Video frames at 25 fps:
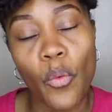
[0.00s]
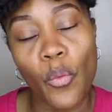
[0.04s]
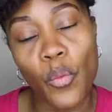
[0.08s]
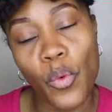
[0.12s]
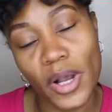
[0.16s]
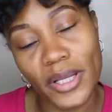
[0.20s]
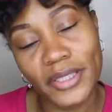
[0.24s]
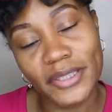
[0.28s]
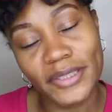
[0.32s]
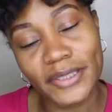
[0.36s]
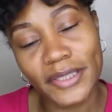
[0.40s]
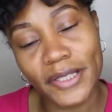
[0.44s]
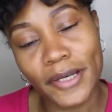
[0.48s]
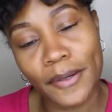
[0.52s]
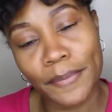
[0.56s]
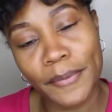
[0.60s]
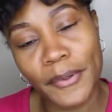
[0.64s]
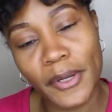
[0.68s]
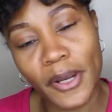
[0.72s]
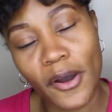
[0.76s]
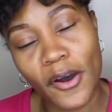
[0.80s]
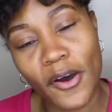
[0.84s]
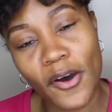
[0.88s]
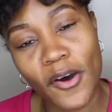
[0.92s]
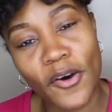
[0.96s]
What's up,
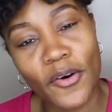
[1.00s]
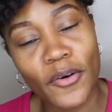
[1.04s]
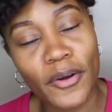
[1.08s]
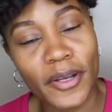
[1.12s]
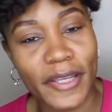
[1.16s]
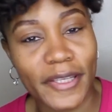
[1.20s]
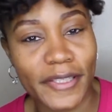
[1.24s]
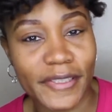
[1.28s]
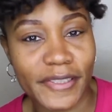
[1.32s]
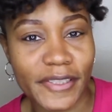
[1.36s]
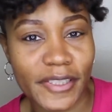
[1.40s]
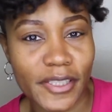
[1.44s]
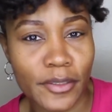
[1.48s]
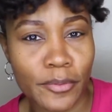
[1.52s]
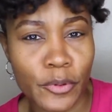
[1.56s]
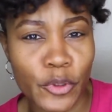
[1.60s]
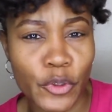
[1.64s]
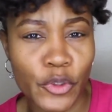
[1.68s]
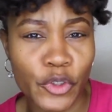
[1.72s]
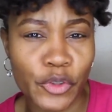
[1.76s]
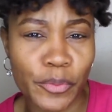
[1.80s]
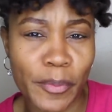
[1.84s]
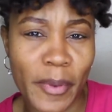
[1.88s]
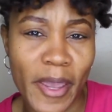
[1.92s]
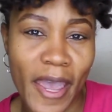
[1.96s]
y'all? It's the
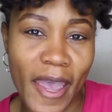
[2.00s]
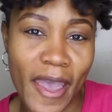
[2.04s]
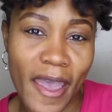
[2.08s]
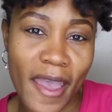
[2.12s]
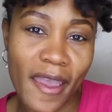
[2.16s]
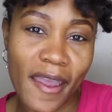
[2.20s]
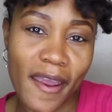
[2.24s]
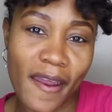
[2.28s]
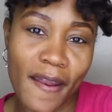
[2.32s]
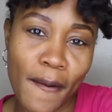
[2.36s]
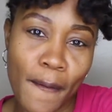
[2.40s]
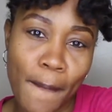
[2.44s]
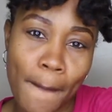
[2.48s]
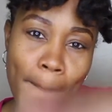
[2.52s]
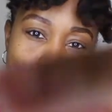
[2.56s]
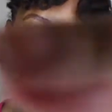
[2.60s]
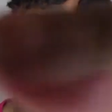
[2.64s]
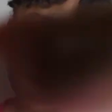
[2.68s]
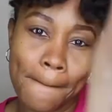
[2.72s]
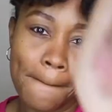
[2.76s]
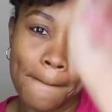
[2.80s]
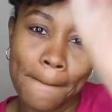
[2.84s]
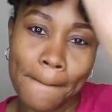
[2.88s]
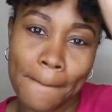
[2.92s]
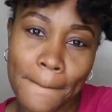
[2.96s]
Boosh Bag,
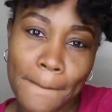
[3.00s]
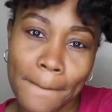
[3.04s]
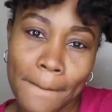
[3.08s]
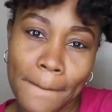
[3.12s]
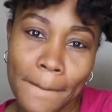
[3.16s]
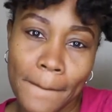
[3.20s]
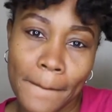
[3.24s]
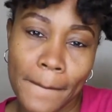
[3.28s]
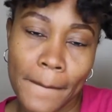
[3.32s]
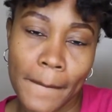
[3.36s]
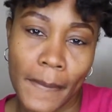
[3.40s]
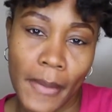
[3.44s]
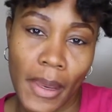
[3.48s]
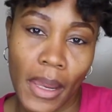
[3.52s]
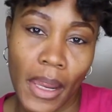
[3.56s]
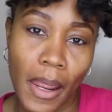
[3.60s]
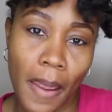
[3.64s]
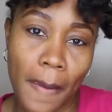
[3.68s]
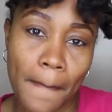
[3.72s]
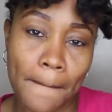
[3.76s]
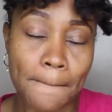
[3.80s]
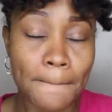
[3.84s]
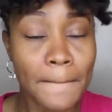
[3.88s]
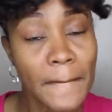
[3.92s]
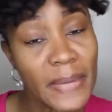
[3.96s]

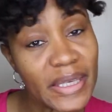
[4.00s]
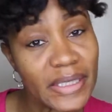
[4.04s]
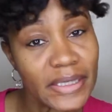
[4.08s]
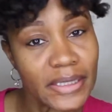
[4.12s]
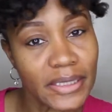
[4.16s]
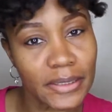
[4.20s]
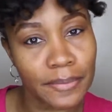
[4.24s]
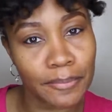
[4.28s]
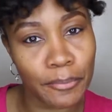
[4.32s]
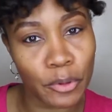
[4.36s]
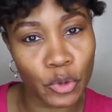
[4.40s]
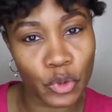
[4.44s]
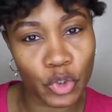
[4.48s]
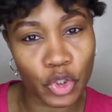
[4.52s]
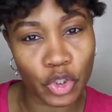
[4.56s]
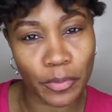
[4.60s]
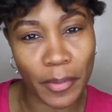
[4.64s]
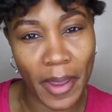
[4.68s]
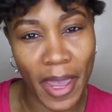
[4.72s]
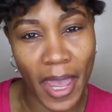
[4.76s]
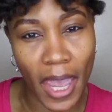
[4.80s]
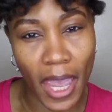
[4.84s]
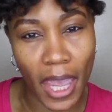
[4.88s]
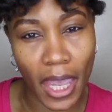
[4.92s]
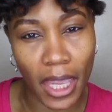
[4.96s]
Miss Boosh
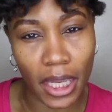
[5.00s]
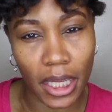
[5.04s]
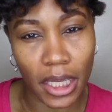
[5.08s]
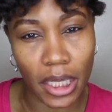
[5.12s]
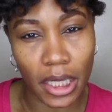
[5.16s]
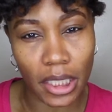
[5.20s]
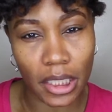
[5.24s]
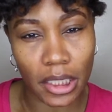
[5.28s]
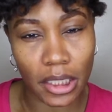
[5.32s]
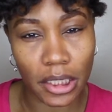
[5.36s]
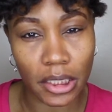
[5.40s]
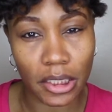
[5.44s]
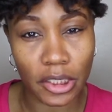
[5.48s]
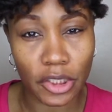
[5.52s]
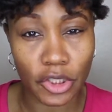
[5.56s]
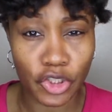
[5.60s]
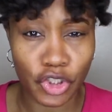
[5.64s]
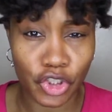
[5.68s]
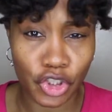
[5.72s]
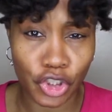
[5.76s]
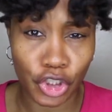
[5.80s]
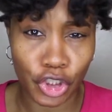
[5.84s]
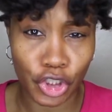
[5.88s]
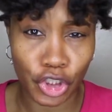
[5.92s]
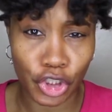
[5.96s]
Bag
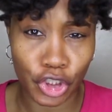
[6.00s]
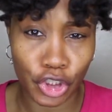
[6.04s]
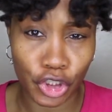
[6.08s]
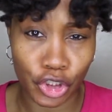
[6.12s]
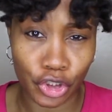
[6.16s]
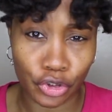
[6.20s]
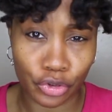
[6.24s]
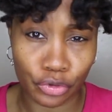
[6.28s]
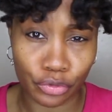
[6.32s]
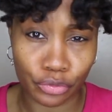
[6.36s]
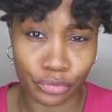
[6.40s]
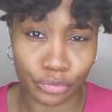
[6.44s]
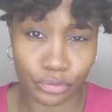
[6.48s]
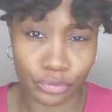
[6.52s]
to you.